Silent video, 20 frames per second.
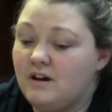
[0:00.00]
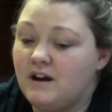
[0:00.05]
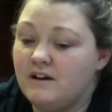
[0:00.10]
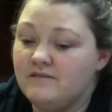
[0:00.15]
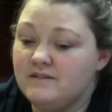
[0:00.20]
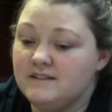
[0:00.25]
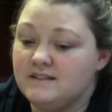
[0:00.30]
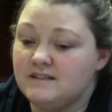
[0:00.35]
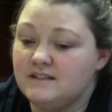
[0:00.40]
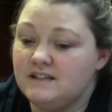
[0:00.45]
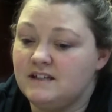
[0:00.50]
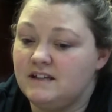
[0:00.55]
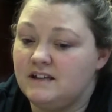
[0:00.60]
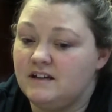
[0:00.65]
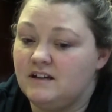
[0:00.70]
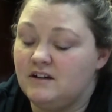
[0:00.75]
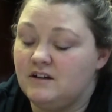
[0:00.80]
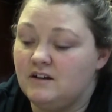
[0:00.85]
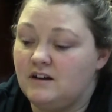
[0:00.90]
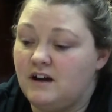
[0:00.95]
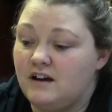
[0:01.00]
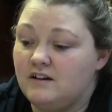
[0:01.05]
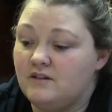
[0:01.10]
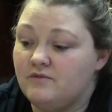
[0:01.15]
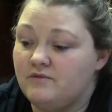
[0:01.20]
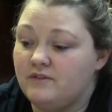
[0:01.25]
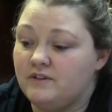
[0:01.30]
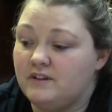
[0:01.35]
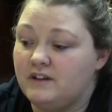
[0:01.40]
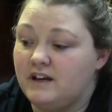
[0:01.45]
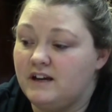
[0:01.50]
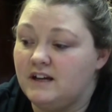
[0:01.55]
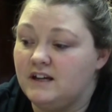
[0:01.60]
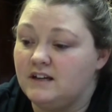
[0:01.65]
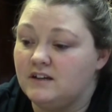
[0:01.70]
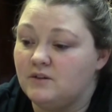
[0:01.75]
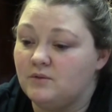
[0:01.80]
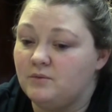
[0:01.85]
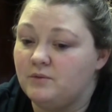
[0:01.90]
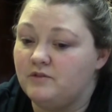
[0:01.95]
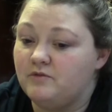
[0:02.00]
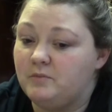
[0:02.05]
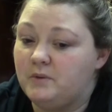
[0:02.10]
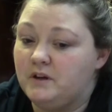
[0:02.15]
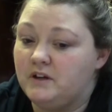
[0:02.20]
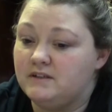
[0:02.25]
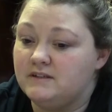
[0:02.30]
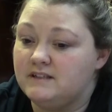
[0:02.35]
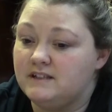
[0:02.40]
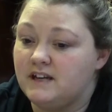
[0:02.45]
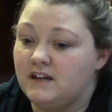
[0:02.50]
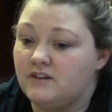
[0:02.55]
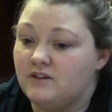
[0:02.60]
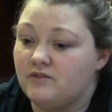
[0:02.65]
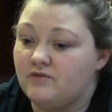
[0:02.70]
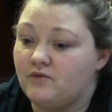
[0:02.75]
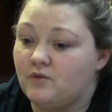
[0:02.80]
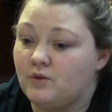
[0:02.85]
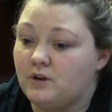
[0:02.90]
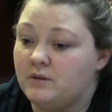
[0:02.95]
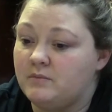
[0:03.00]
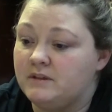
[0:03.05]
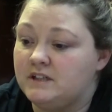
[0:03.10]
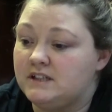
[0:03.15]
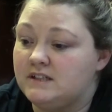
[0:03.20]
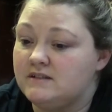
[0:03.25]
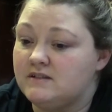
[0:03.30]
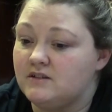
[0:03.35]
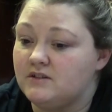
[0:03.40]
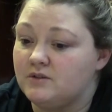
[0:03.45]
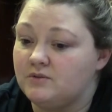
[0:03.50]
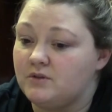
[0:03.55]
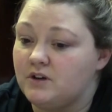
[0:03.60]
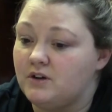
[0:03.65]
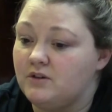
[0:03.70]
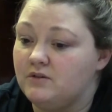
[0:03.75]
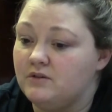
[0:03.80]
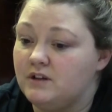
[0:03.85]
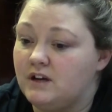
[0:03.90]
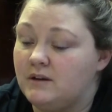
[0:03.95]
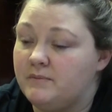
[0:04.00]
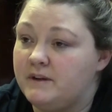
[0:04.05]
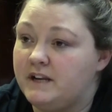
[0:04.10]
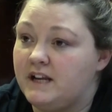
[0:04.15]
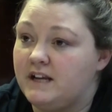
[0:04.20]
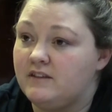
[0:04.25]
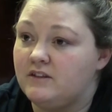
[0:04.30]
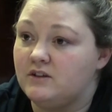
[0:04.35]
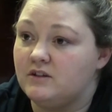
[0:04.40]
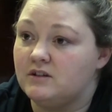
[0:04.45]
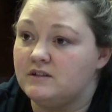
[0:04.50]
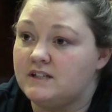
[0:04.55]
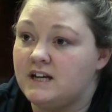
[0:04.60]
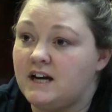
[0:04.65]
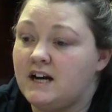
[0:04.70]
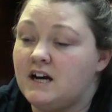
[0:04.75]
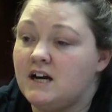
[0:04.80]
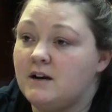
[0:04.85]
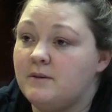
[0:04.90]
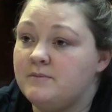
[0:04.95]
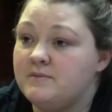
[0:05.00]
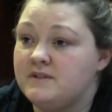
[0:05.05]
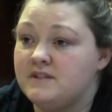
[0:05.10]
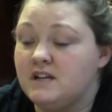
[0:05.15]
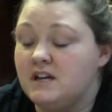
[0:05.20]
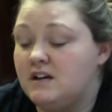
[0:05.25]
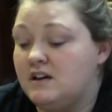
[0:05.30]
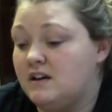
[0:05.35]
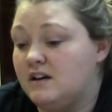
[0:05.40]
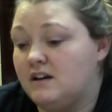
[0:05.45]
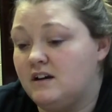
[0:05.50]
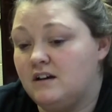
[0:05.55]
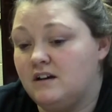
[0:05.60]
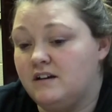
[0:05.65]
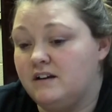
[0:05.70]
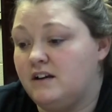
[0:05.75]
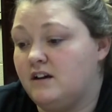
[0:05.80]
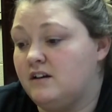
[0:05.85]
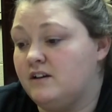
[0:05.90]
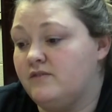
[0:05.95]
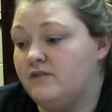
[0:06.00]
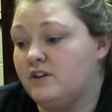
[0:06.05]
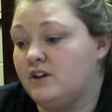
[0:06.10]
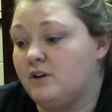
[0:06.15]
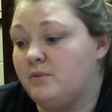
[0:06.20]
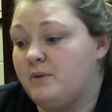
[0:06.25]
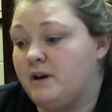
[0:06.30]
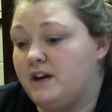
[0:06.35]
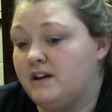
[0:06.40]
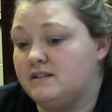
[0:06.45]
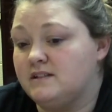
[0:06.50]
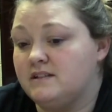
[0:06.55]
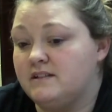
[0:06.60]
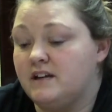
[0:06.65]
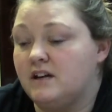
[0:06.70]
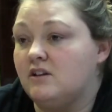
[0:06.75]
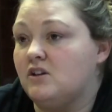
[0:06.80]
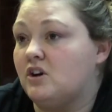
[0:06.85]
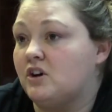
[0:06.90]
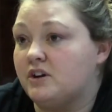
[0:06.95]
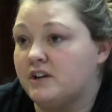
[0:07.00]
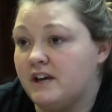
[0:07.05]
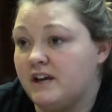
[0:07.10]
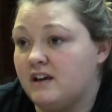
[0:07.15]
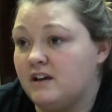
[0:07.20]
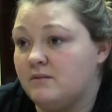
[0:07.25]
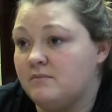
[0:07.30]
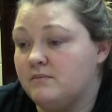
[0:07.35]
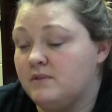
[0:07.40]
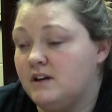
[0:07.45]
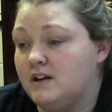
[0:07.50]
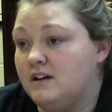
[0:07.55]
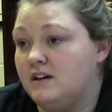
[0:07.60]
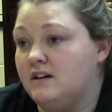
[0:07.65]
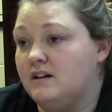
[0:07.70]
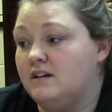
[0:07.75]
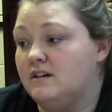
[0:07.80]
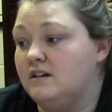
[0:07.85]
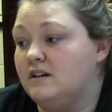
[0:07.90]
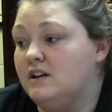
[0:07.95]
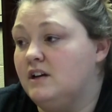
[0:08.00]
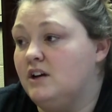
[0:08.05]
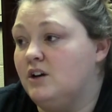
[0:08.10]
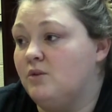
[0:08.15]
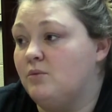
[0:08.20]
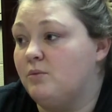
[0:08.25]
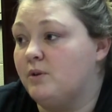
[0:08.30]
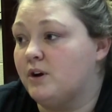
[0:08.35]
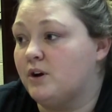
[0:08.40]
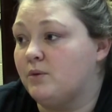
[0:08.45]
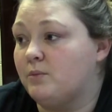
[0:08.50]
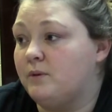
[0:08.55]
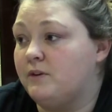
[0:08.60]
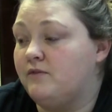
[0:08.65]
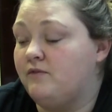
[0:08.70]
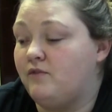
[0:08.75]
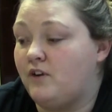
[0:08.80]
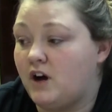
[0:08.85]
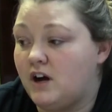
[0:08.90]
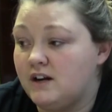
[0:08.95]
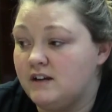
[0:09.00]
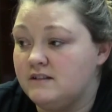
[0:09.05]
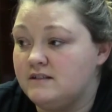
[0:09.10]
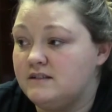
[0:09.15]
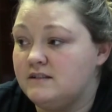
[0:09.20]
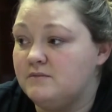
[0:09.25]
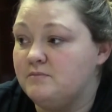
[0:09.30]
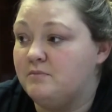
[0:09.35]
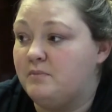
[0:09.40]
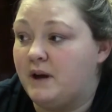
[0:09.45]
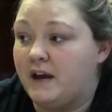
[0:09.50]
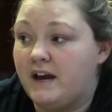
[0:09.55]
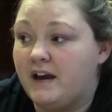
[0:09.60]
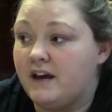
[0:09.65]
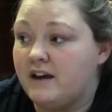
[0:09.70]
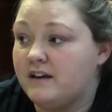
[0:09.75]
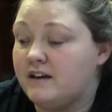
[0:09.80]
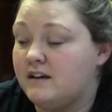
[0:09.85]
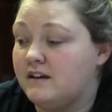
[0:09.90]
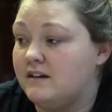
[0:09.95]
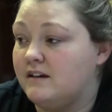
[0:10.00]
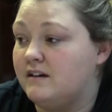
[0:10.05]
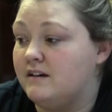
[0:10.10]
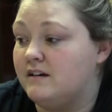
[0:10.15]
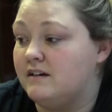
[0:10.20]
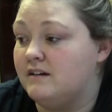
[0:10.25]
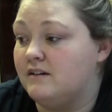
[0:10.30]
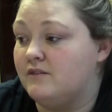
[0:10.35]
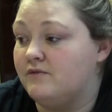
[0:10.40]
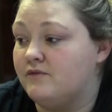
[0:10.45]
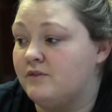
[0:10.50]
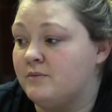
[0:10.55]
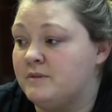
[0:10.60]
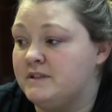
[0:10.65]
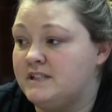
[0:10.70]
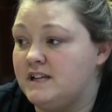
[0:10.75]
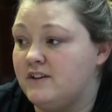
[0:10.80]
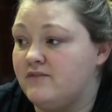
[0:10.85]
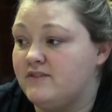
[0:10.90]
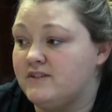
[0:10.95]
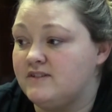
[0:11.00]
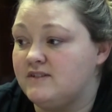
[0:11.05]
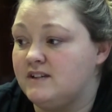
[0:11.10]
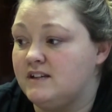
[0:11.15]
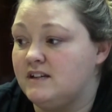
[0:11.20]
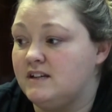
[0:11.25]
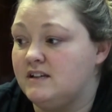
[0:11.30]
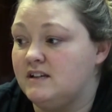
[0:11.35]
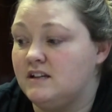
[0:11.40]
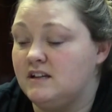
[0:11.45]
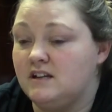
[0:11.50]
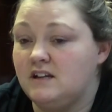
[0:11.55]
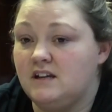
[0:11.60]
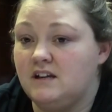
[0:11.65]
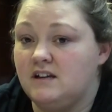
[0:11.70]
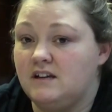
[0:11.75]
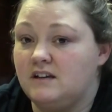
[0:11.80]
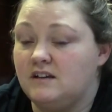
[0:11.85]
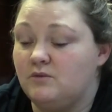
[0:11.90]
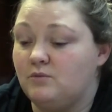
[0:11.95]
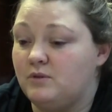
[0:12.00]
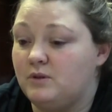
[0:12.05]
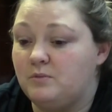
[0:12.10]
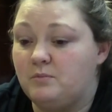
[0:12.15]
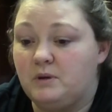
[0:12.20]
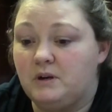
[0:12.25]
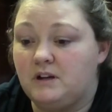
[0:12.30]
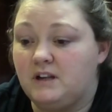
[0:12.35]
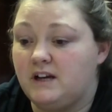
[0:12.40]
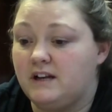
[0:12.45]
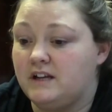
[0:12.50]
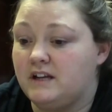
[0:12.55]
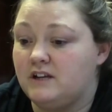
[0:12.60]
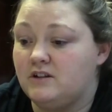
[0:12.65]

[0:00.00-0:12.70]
obviously, I don't feel like we've put together 40 minutes on the road. I mean, there are times, and I'll even go back to the LR game, where we fought back from a deficit, and we put a lot